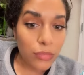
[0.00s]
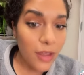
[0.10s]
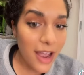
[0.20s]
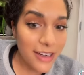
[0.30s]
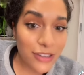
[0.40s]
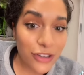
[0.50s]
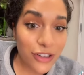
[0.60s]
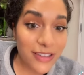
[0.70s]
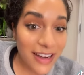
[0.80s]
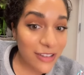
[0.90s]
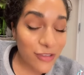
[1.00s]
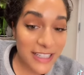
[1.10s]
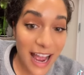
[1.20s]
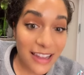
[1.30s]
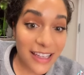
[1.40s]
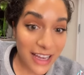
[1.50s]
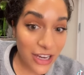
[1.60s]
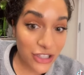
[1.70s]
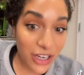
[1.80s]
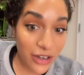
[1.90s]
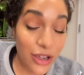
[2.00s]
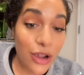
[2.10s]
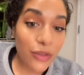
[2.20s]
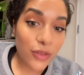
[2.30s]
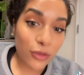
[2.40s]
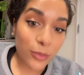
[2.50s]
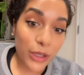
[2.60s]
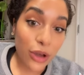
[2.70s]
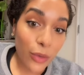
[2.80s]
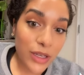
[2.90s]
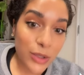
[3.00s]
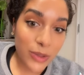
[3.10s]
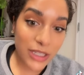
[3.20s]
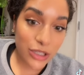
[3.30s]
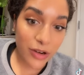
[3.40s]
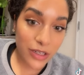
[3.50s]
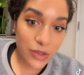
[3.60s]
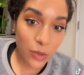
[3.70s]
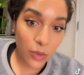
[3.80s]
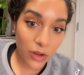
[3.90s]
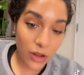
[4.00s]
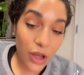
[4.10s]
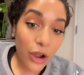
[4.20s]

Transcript: I didn't learn that in retaliation for Ruby going to an integrated school,